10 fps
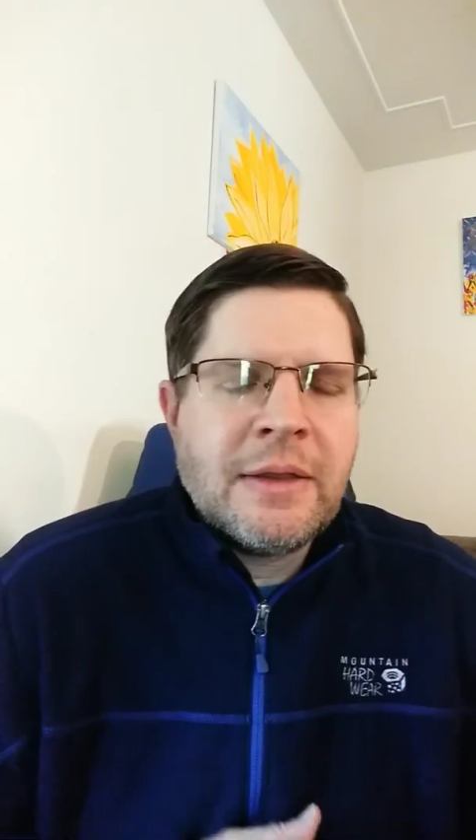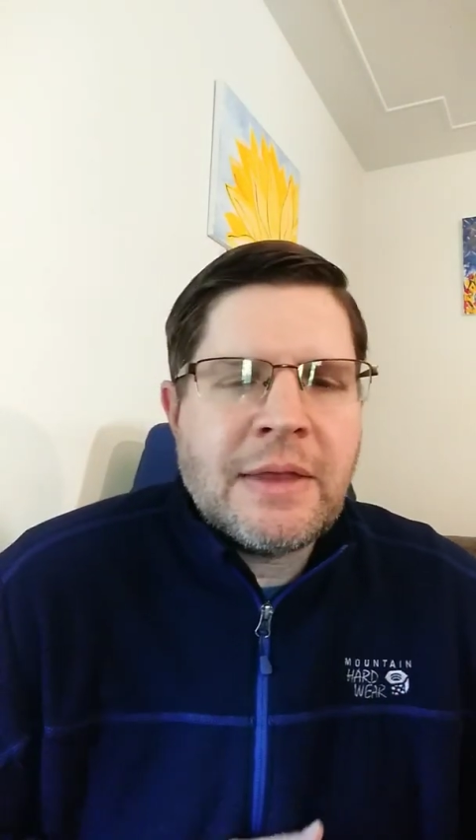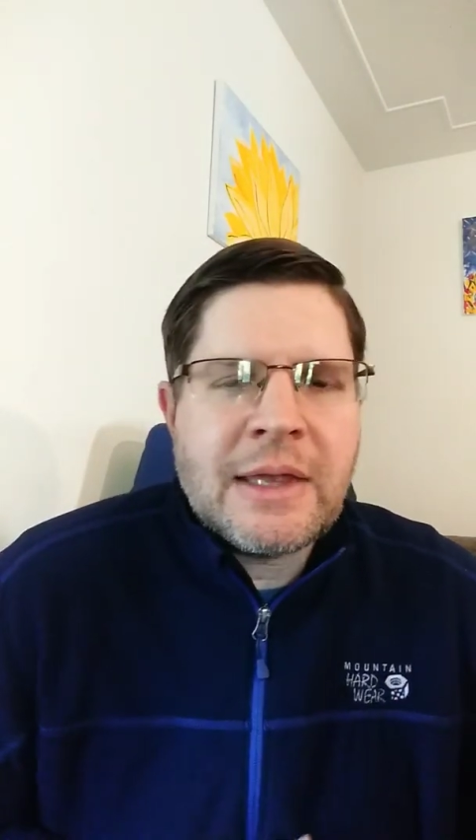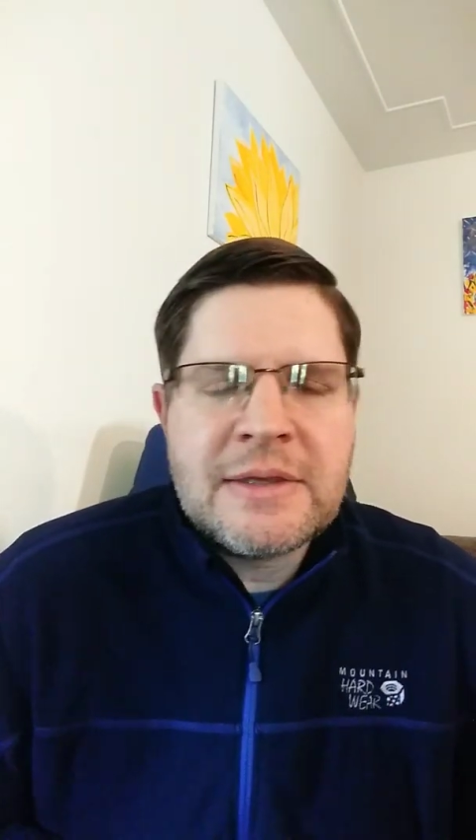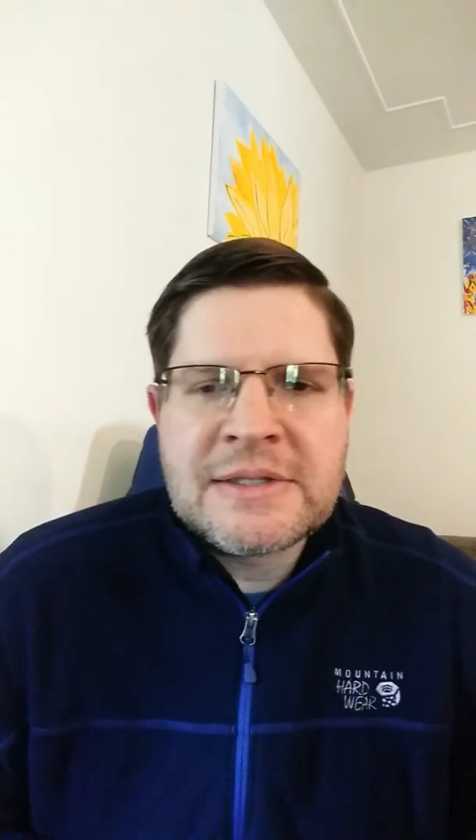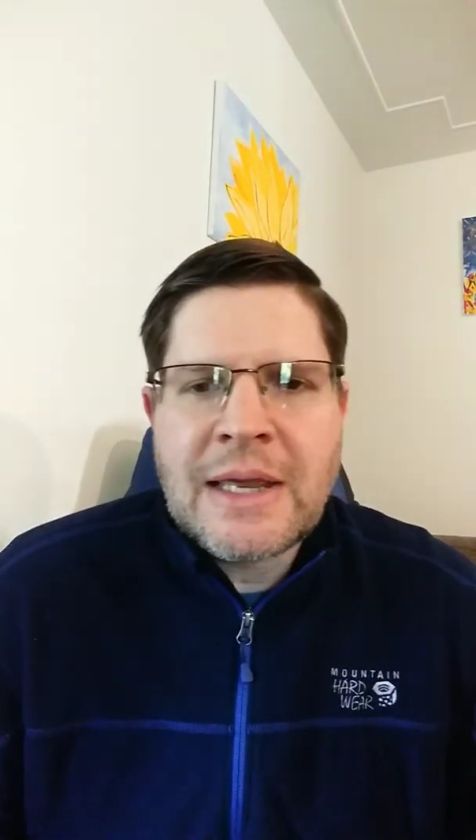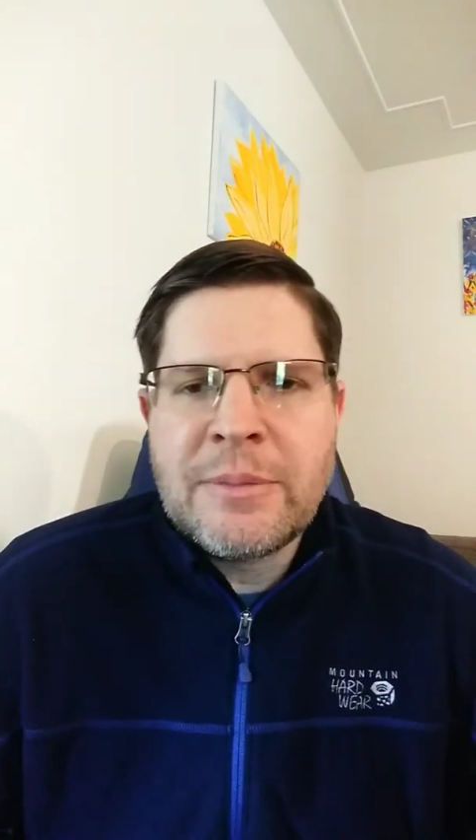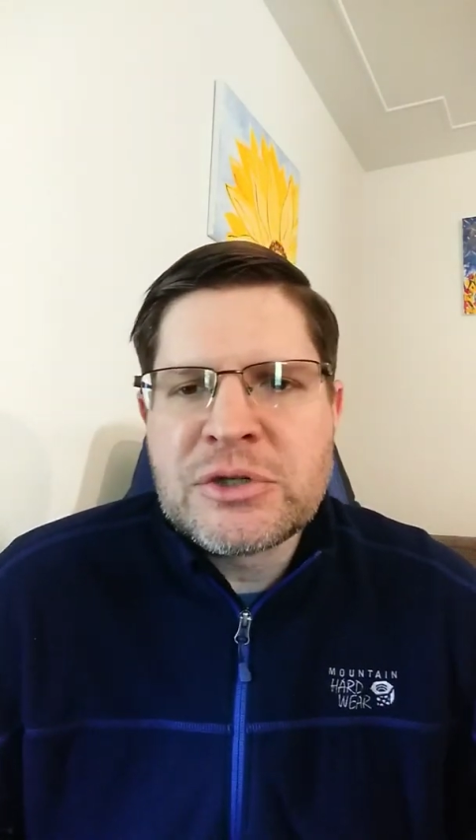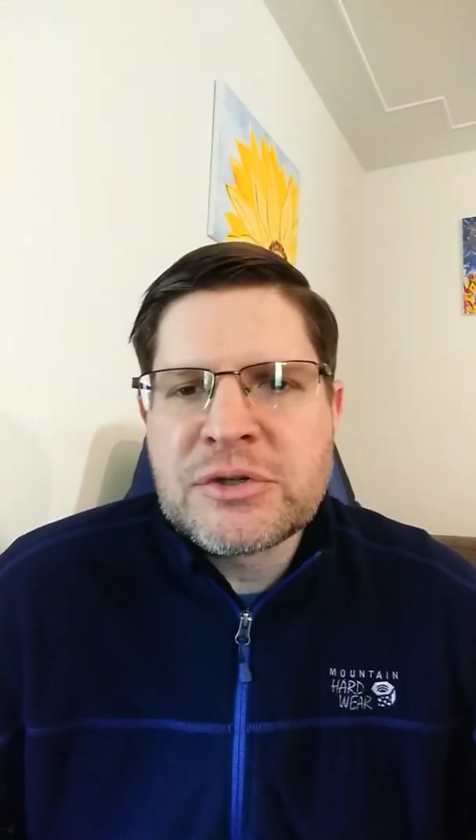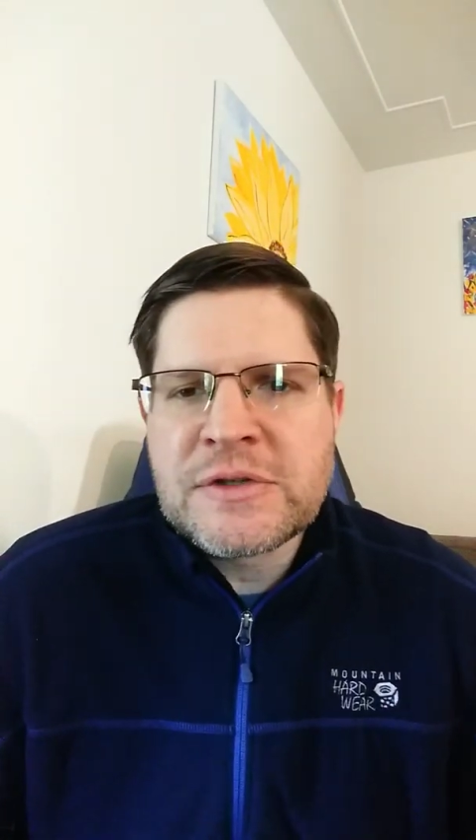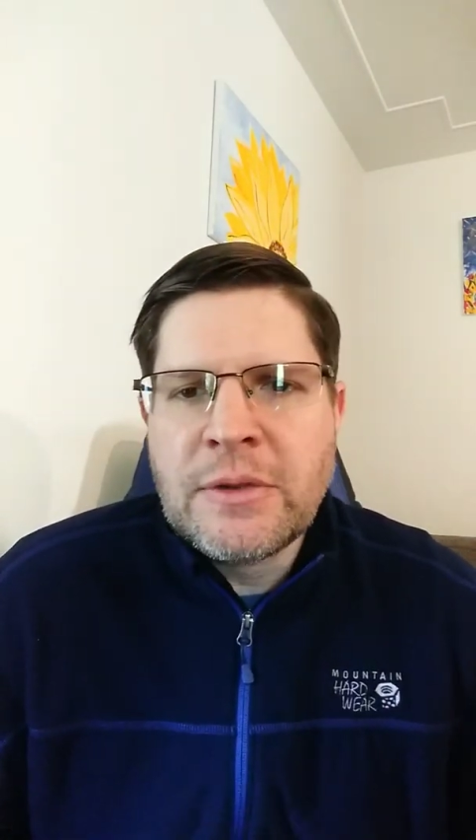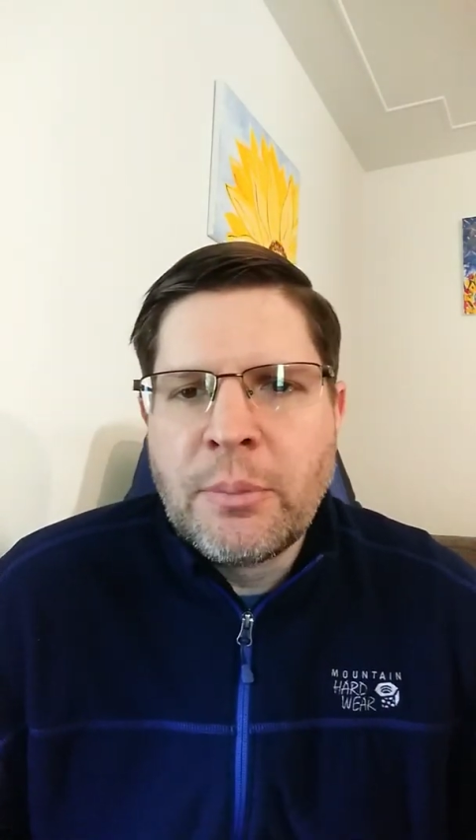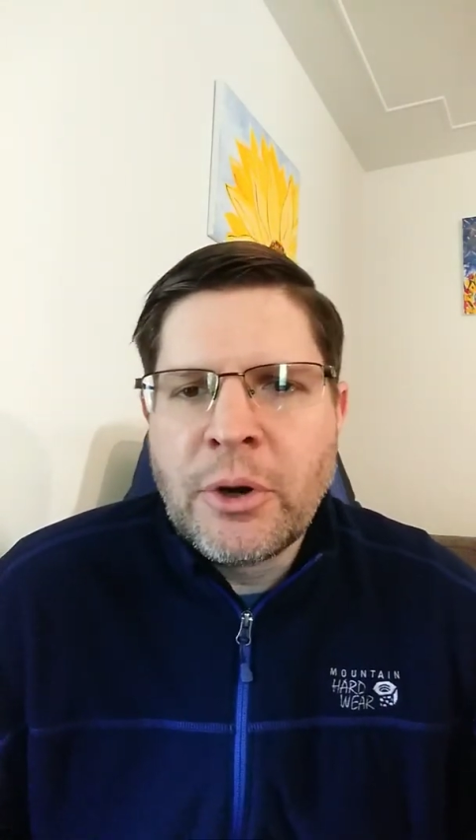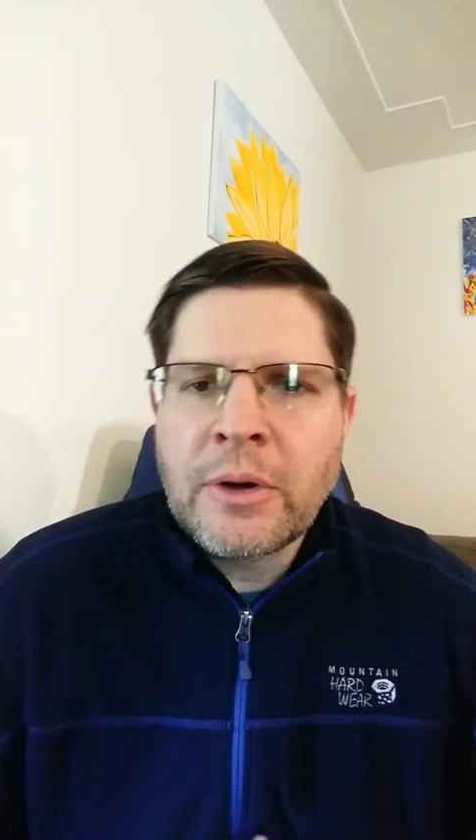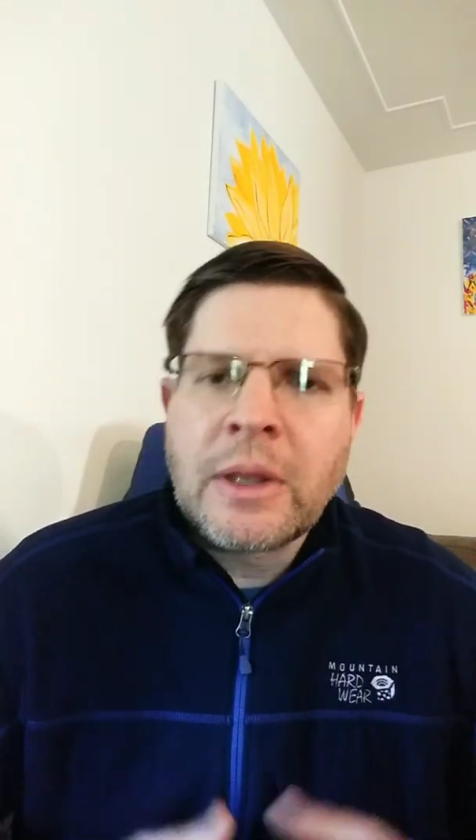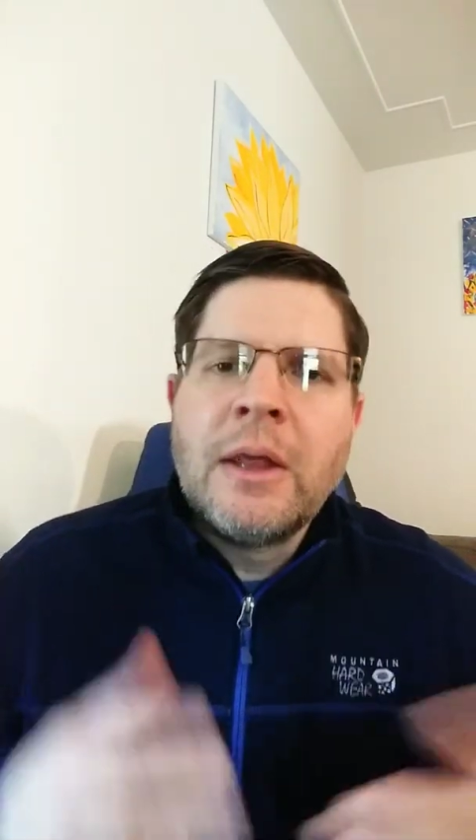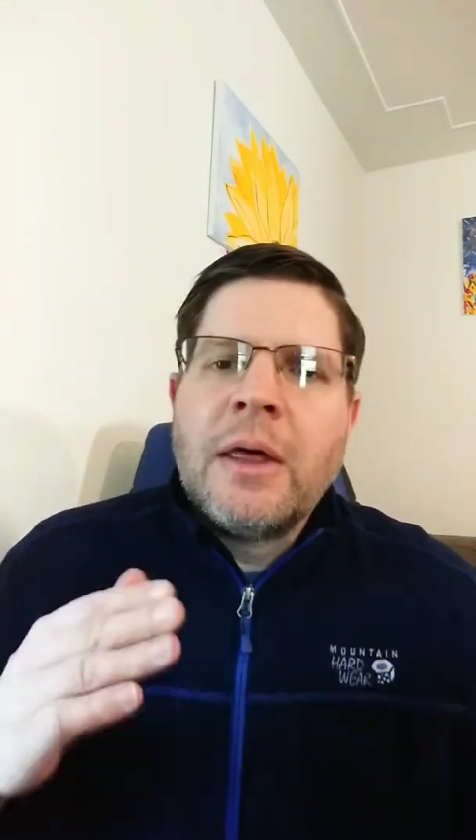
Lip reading: they had the same interest in the book,